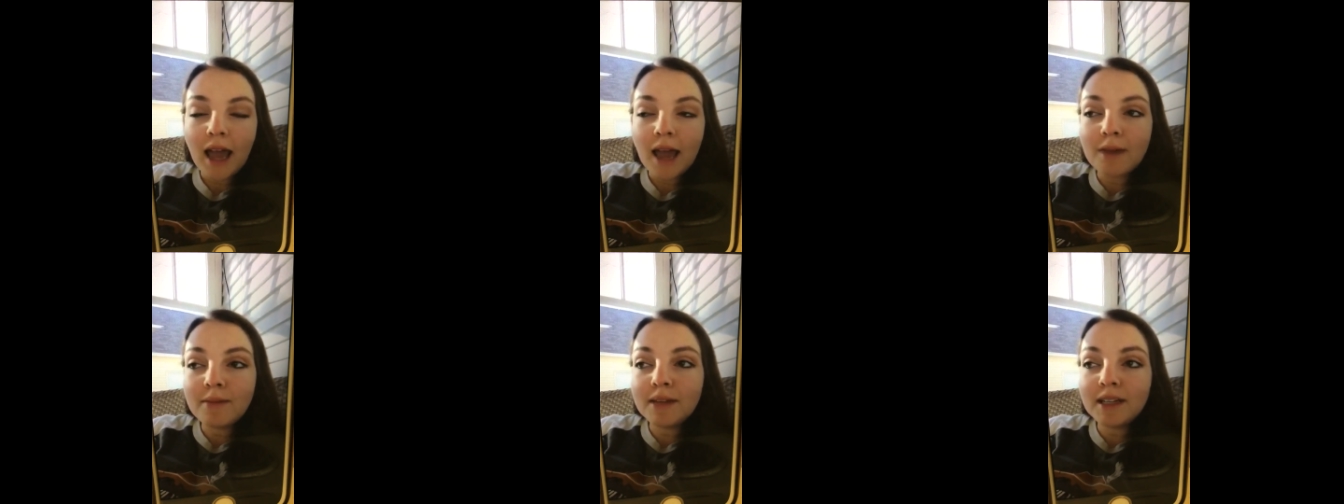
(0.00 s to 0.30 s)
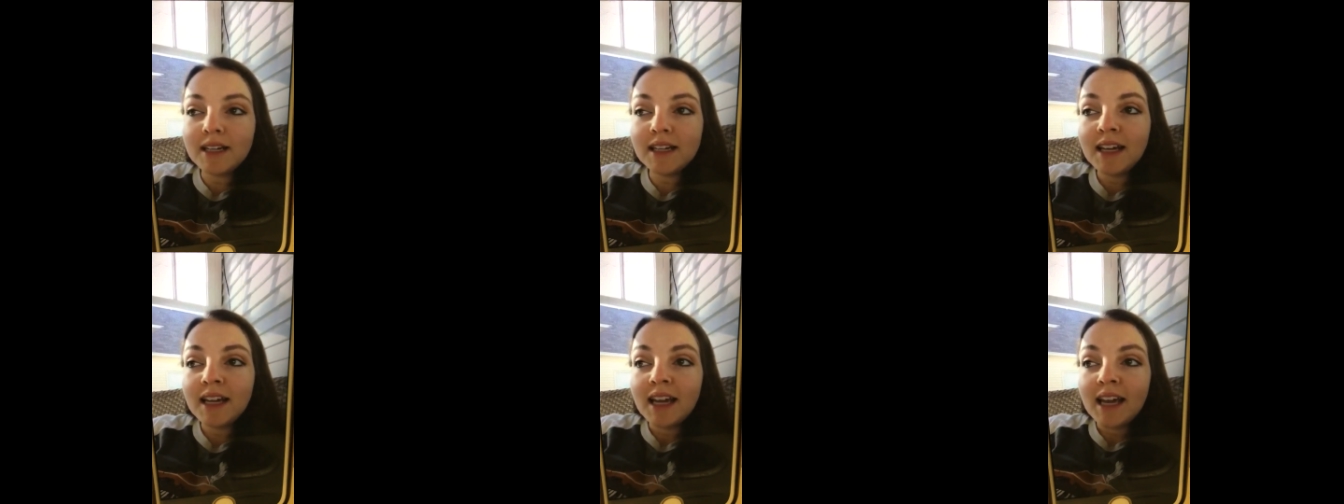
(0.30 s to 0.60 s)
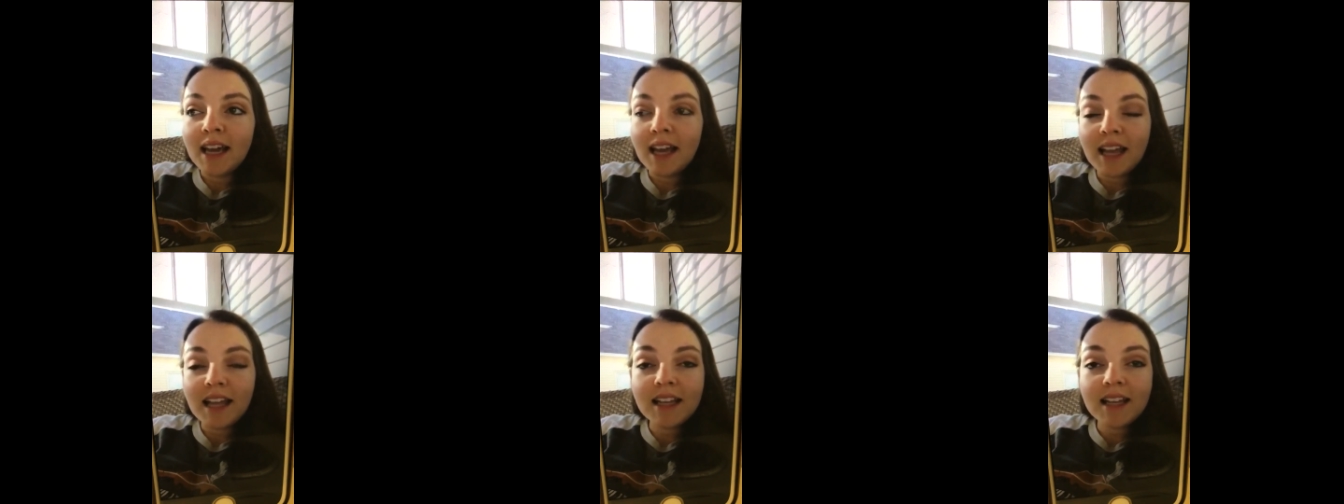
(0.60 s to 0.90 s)
I mean,
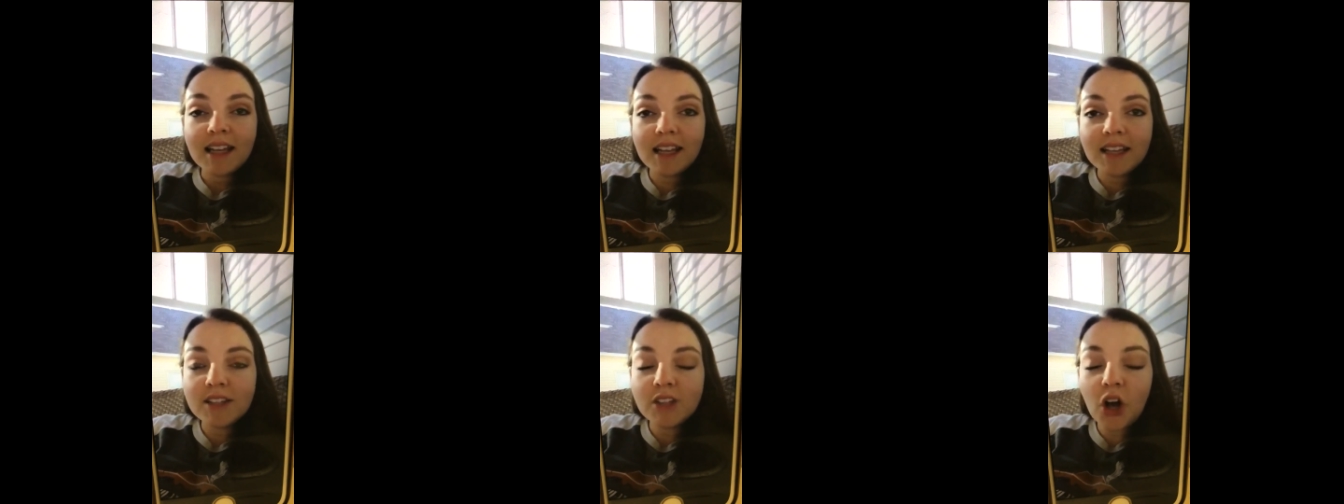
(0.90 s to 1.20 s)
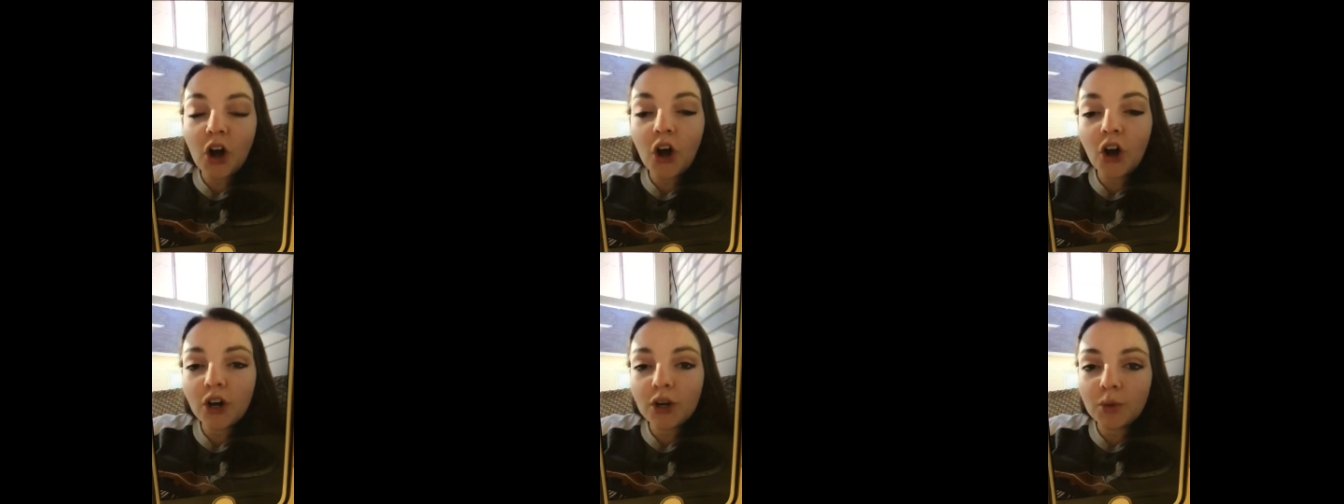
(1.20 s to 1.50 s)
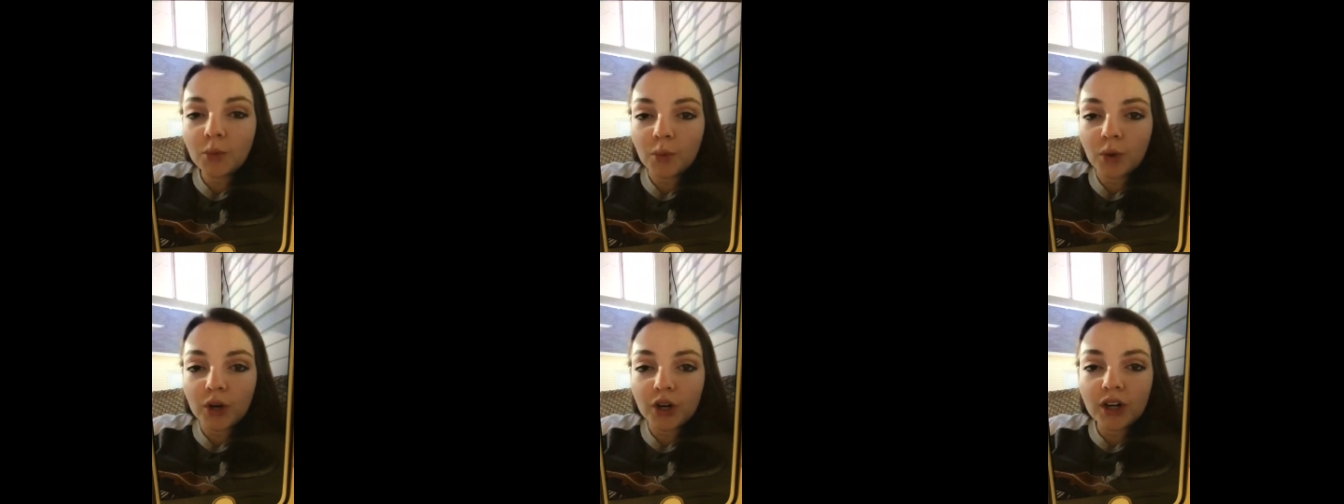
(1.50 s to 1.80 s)
it's
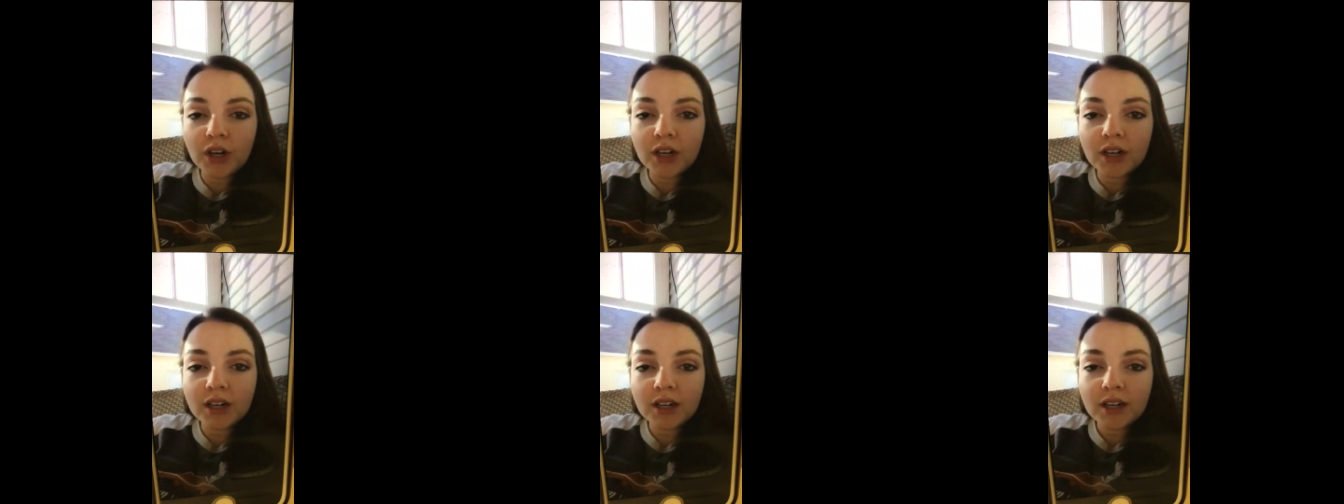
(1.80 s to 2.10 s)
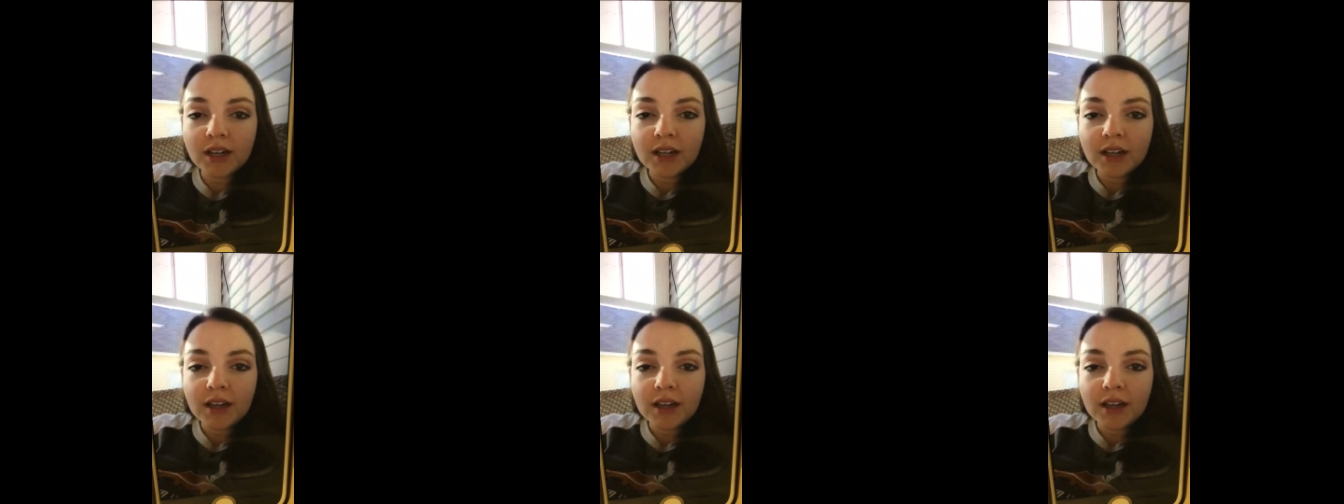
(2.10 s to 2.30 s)
hard work,